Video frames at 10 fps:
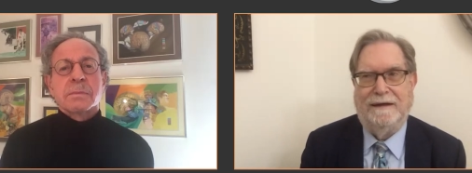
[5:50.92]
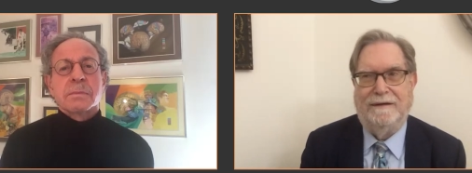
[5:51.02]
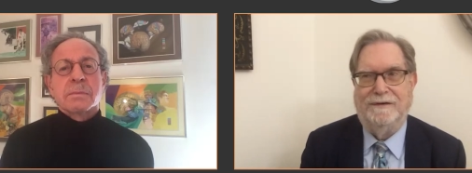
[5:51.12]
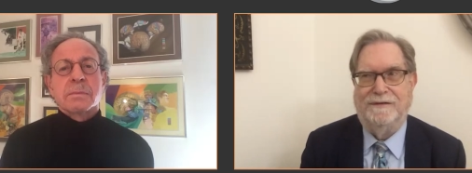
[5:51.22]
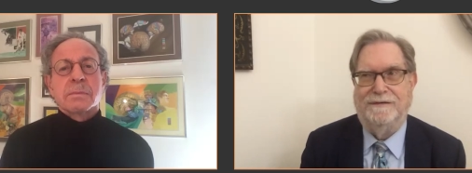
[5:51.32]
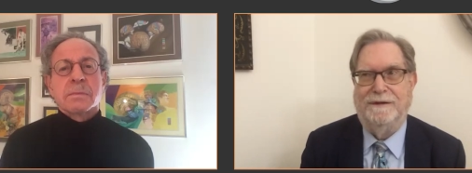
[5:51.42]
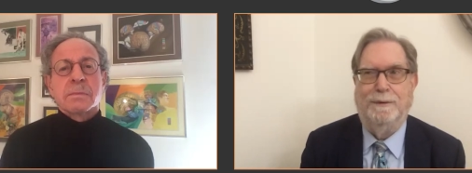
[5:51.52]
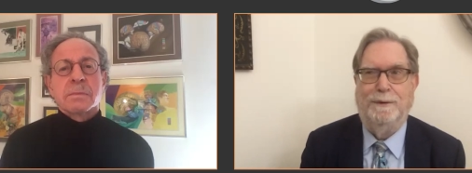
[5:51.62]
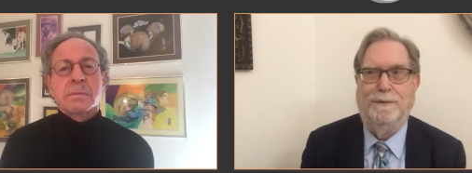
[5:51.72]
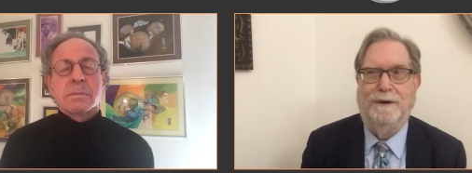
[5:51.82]
Speaker 1: a
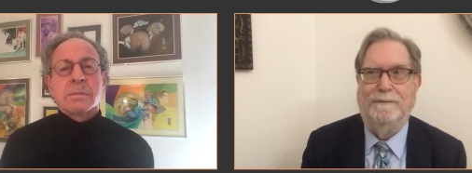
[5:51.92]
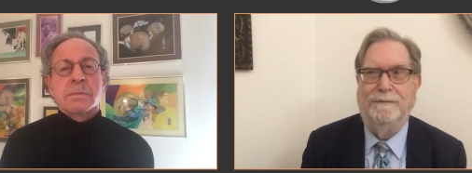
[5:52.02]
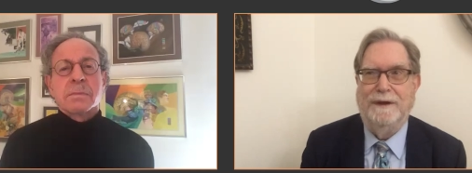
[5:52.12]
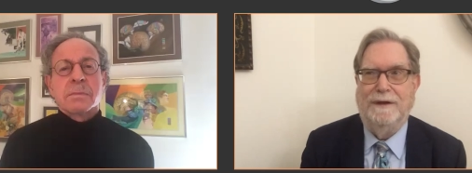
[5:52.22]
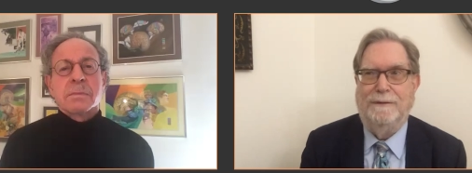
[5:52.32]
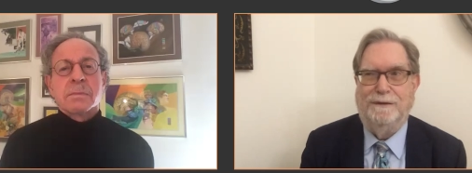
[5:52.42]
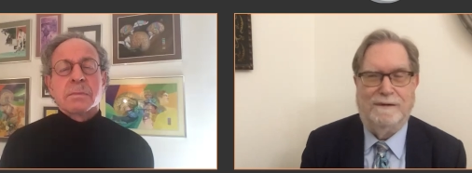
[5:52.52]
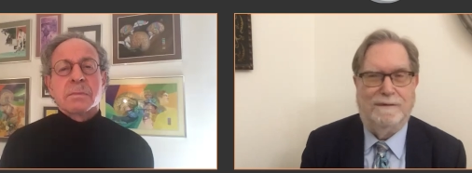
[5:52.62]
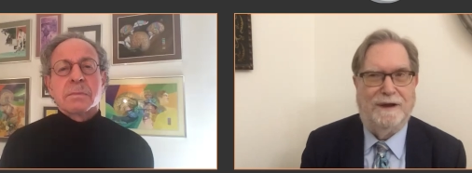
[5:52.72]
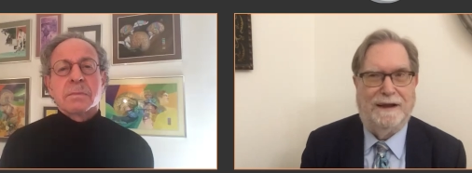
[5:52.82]
simple one with some
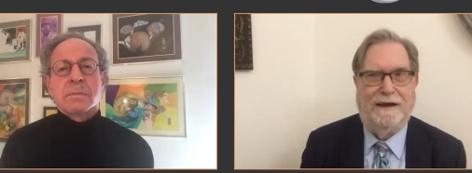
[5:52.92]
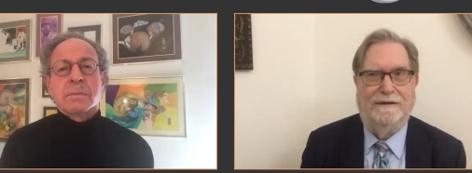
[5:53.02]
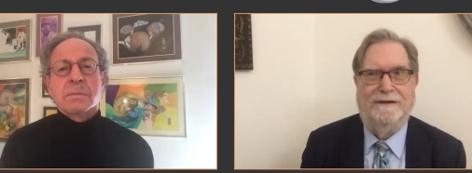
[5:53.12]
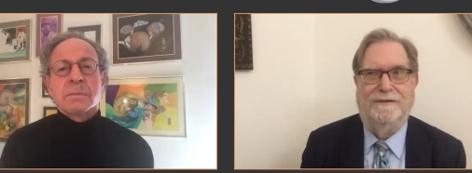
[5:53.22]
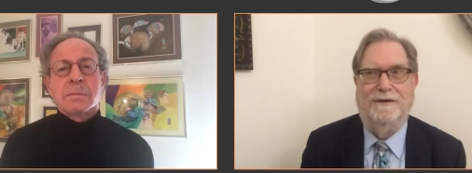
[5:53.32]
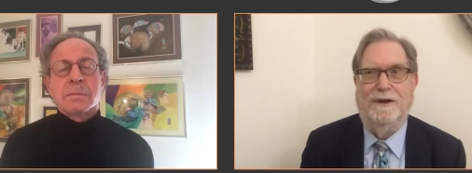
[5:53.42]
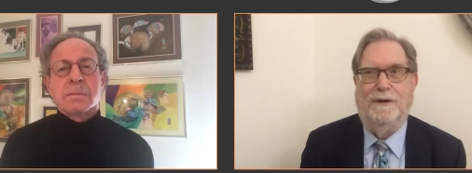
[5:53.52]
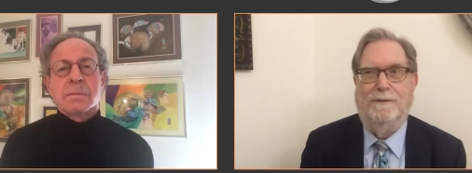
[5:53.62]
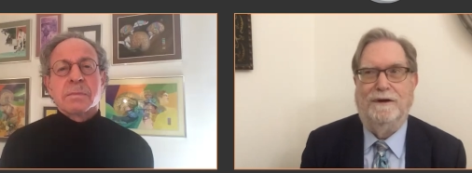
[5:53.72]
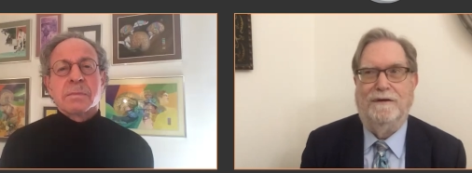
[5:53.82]
of my colleagues
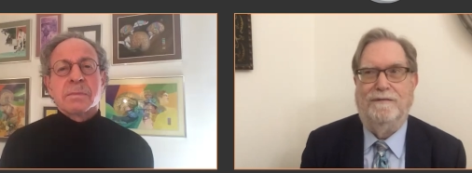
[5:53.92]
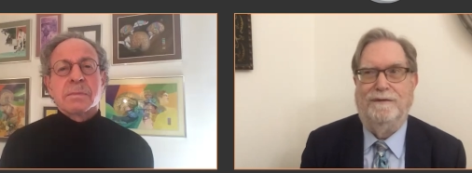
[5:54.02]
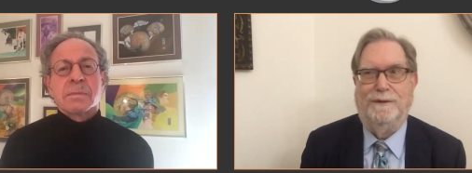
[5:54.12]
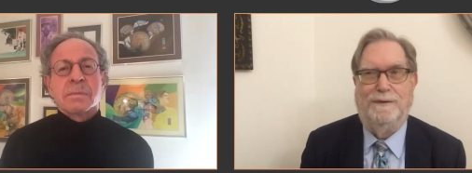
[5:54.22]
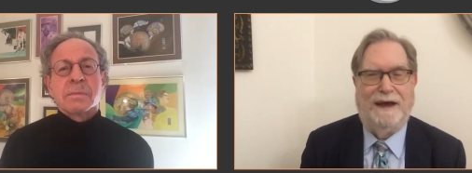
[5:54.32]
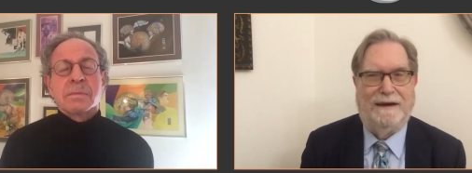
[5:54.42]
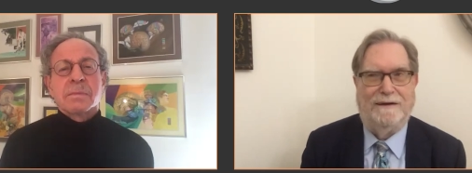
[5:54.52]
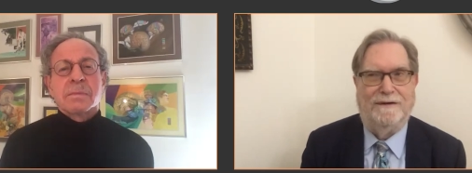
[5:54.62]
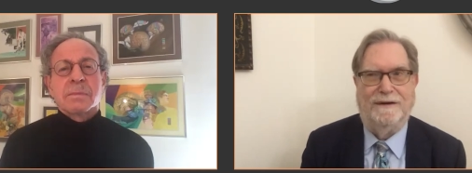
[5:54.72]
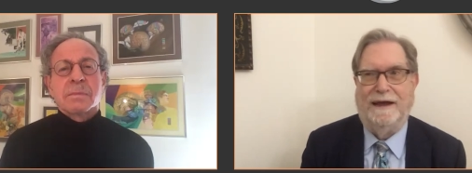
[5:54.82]
where if you had in
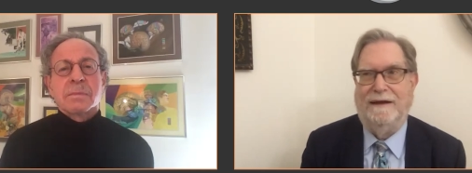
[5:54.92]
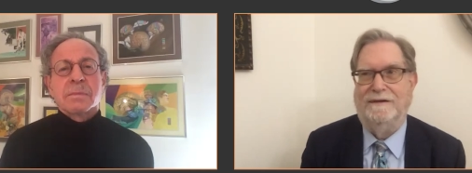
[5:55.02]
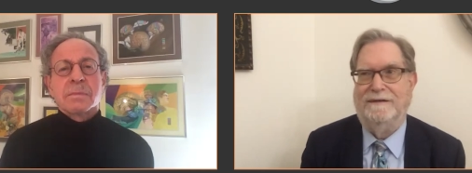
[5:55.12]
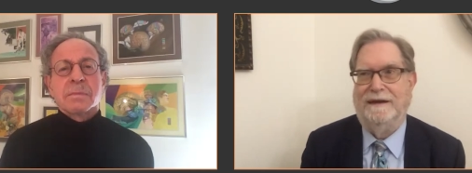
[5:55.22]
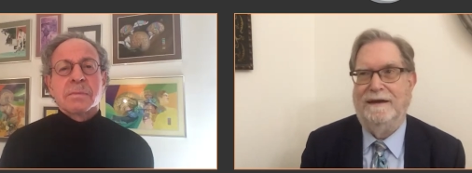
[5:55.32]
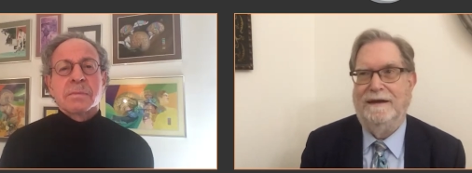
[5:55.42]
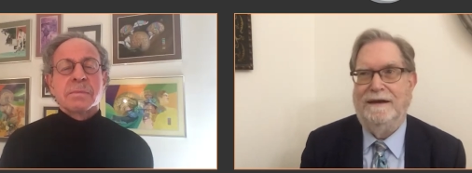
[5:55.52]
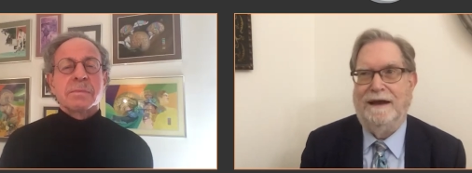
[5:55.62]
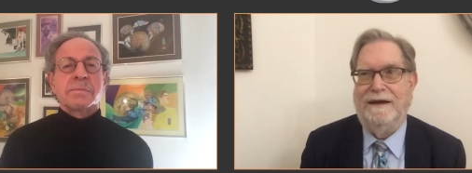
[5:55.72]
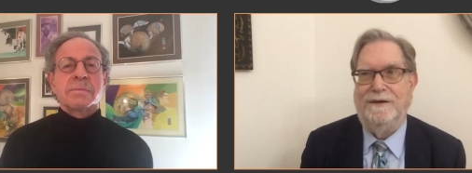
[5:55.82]
our galaxy
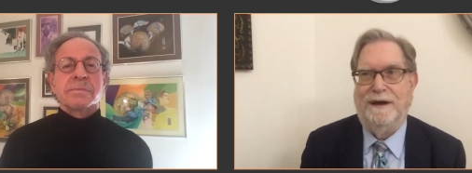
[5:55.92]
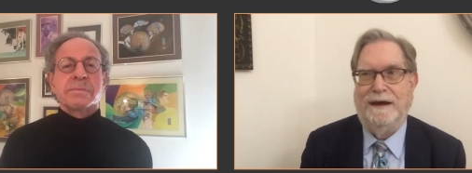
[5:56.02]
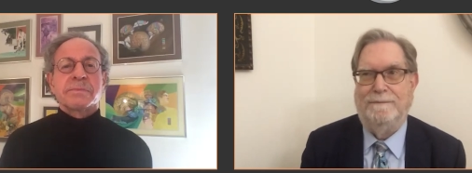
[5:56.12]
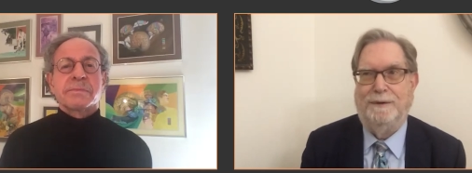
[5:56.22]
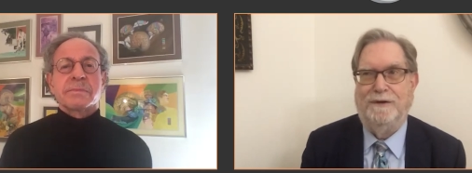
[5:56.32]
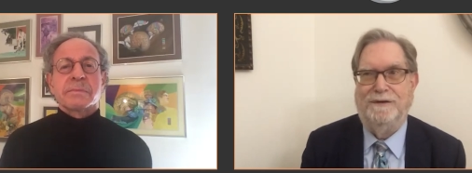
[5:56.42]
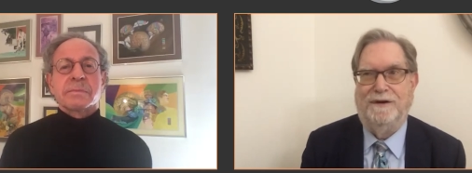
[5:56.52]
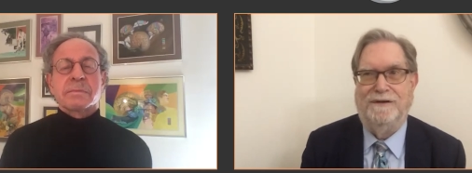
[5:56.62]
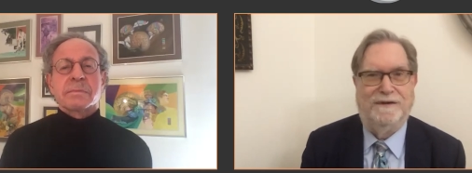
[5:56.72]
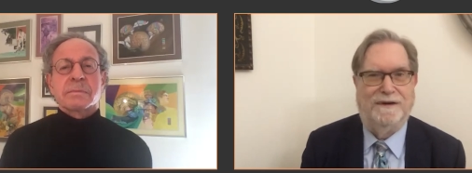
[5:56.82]
and you had
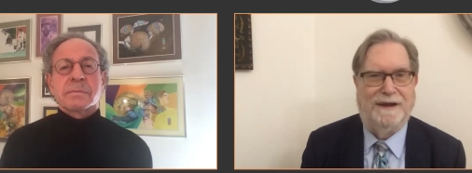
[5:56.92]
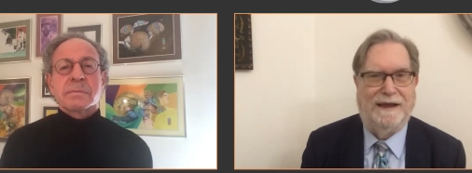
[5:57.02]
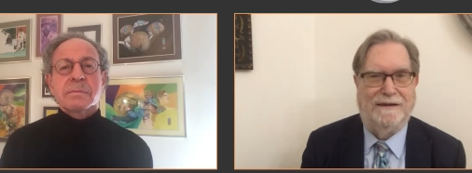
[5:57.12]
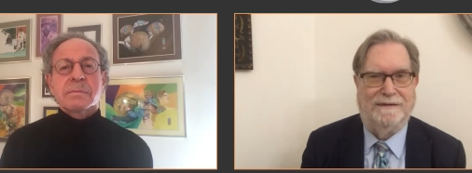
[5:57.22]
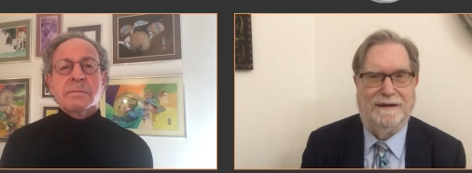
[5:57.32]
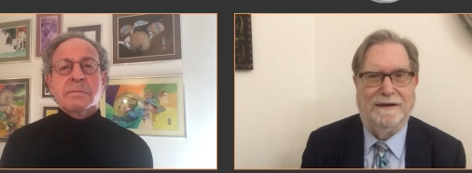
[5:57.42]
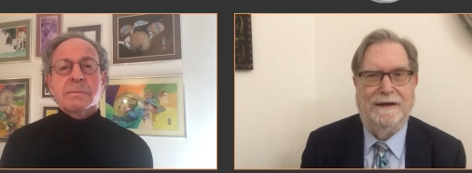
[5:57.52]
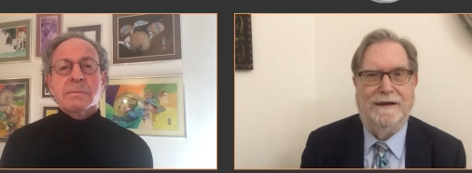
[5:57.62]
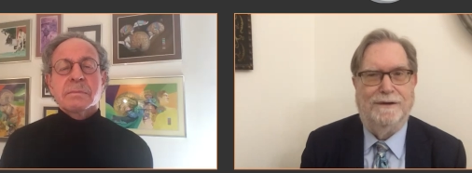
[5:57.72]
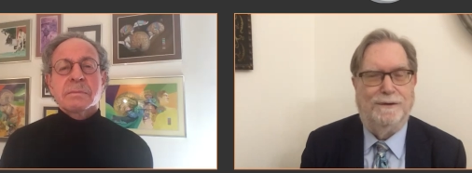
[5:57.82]
pulsars in our galaxy,
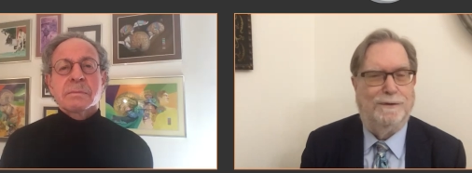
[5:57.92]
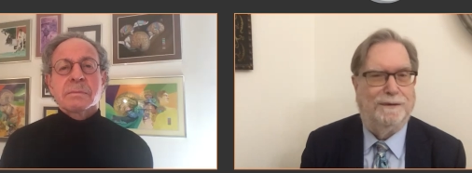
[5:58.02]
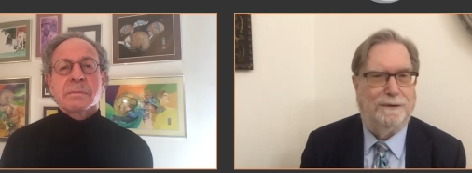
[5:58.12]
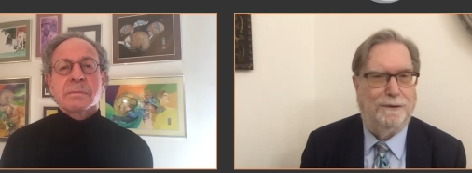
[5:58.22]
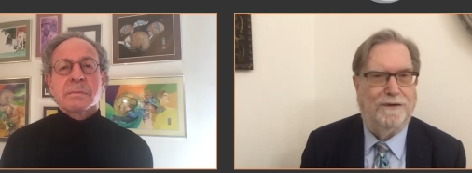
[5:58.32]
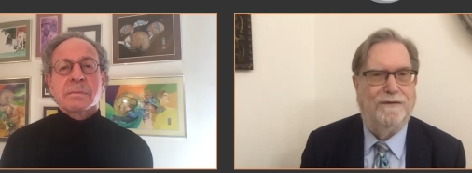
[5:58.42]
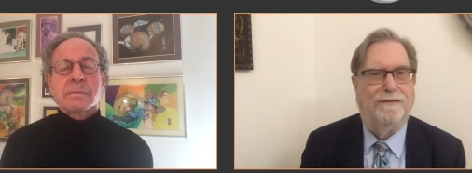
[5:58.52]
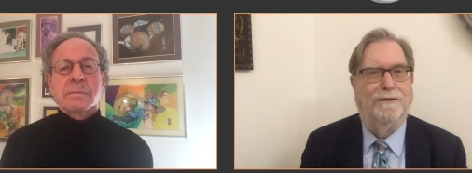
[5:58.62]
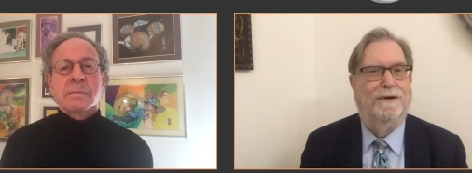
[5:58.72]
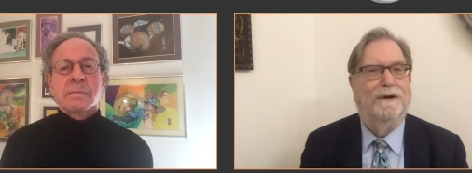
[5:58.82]
you could look
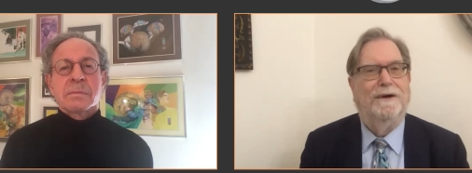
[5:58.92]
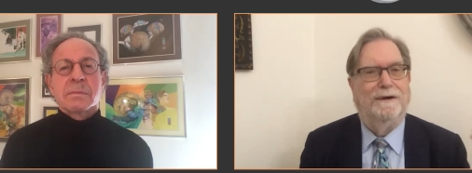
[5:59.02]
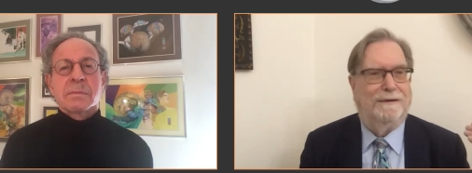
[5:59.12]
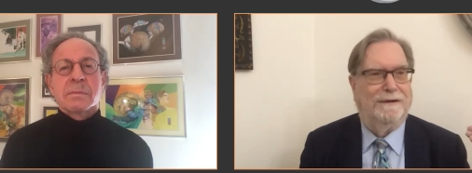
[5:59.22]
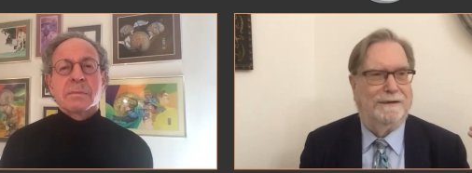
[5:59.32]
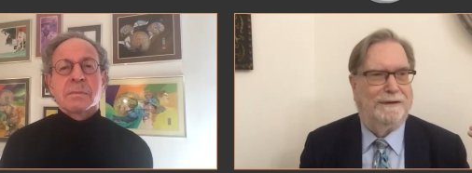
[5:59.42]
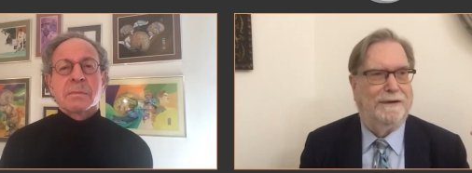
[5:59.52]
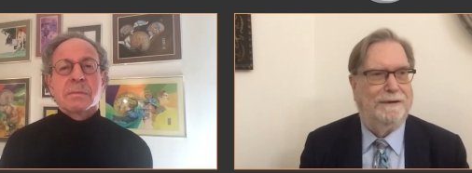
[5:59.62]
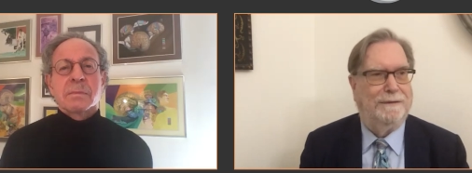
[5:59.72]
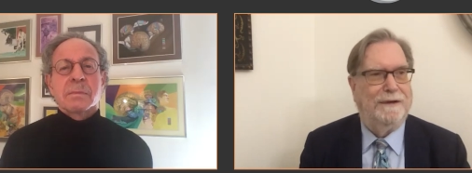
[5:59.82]
for, you
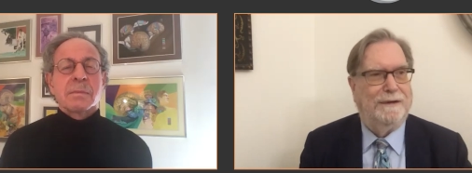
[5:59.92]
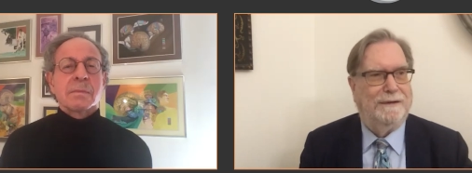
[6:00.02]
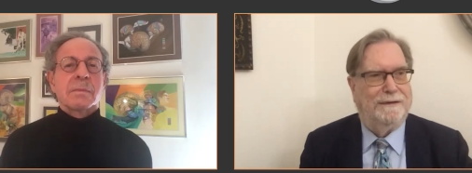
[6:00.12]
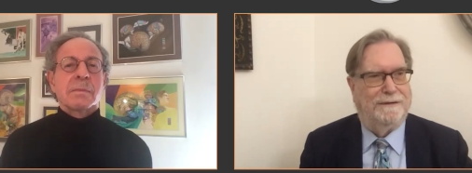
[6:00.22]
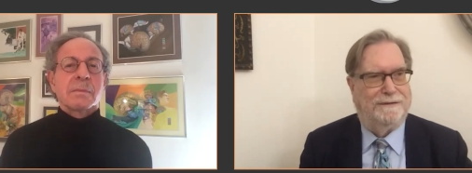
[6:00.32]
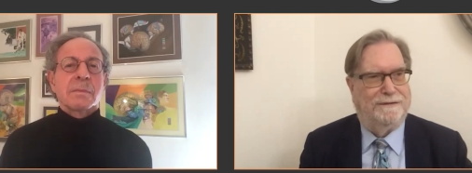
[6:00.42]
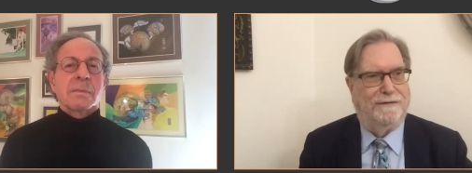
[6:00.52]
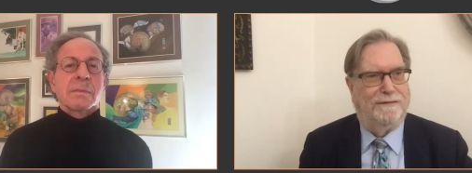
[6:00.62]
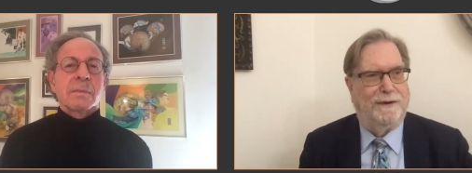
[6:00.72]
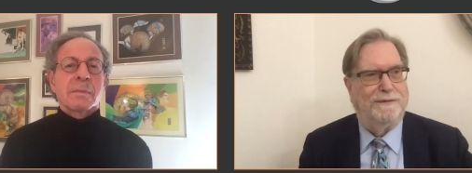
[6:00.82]
know, the the
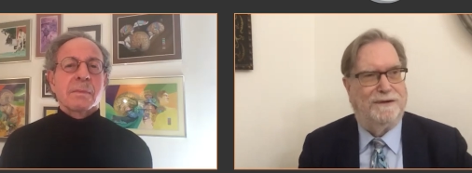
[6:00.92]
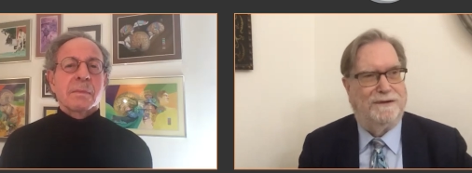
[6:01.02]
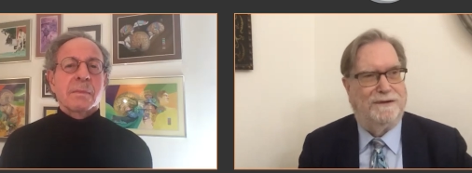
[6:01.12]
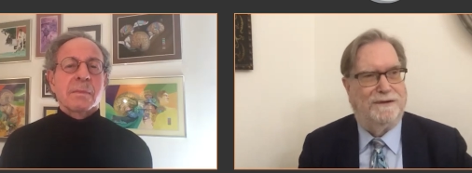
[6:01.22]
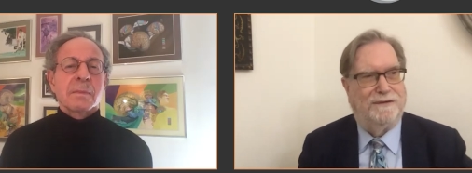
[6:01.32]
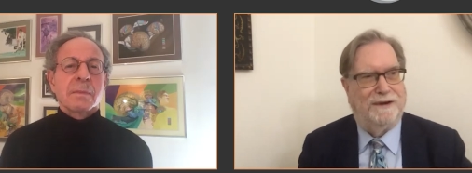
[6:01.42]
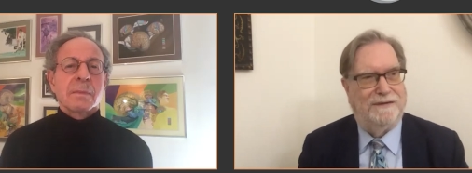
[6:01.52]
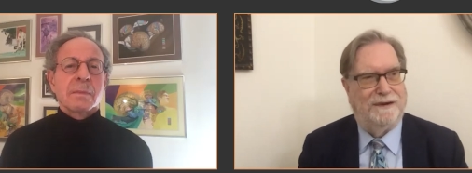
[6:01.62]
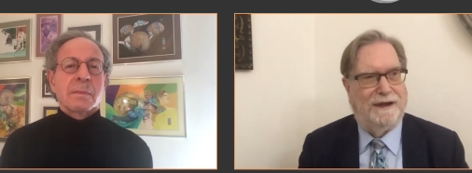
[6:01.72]
frequency changing